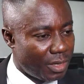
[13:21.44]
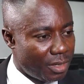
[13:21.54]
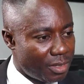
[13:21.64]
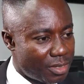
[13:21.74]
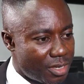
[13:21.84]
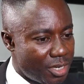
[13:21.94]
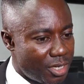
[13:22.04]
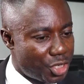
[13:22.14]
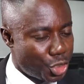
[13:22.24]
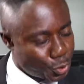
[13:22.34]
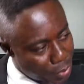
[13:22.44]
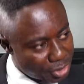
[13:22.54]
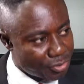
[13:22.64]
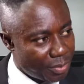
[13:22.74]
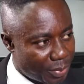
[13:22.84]
is the
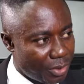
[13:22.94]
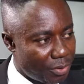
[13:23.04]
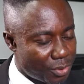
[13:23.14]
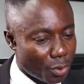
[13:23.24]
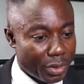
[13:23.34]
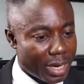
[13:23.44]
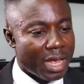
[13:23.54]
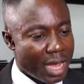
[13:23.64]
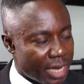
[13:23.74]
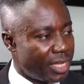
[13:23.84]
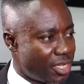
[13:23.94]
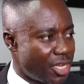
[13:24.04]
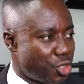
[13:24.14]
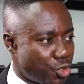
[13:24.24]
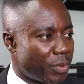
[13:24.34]
treasury bills or this
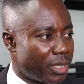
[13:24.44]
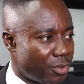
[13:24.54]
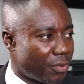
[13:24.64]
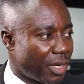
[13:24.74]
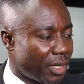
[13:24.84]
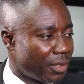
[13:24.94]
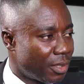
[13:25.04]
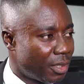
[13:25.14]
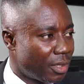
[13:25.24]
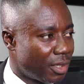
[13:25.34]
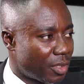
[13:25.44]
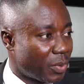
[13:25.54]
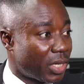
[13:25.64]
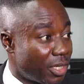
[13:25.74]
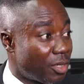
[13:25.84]
instrument really,
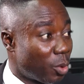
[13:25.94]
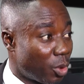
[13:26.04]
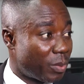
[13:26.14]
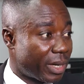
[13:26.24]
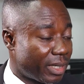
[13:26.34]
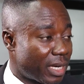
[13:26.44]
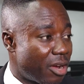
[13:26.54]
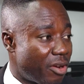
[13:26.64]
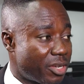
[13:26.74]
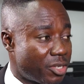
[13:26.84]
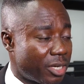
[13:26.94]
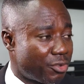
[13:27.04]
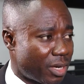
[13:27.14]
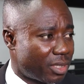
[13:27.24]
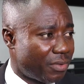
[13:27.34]
especially the money market? How
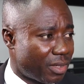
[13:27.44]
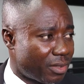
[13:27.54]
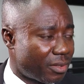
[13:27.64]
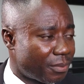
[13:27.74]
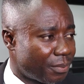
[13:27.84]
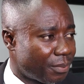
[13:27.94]
attractive it is?